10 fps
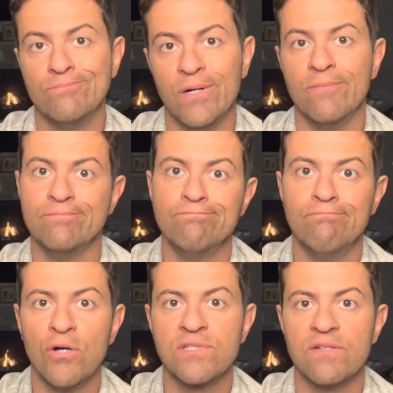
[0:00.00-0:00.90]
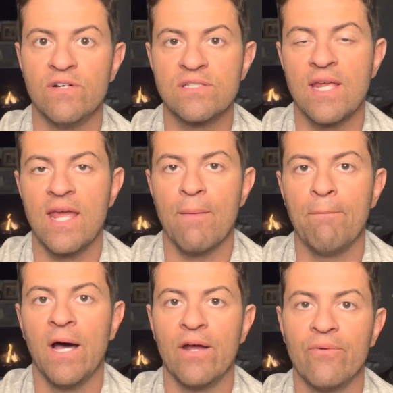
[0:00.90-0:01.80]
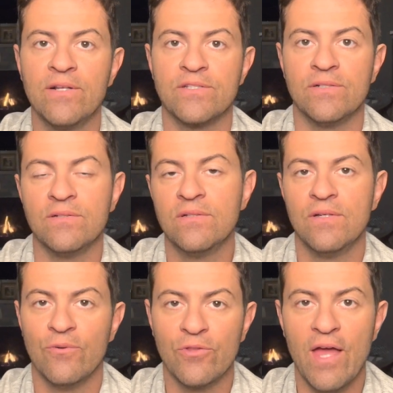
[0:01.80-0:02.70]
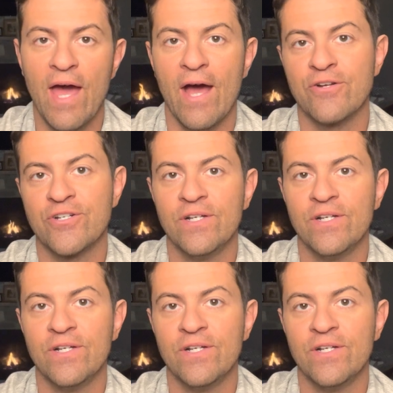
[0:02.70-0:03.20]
but most of us can't buy a rental with cash.